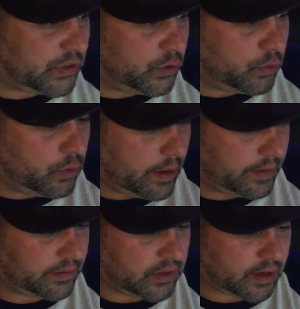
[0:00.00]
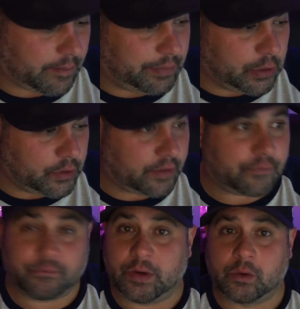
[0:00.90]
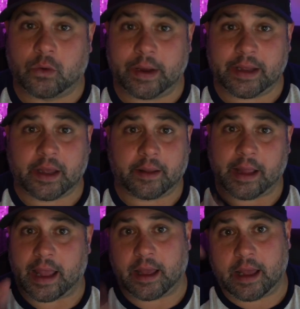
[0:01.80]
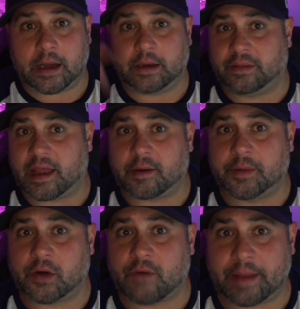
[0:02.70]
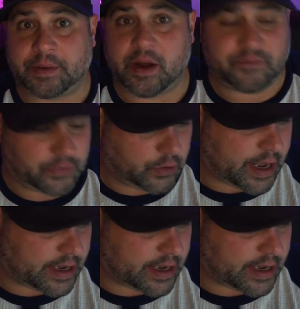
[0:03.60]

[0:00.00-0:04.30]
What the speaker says: to the computer real quick, and then I'm going to wrap it up for you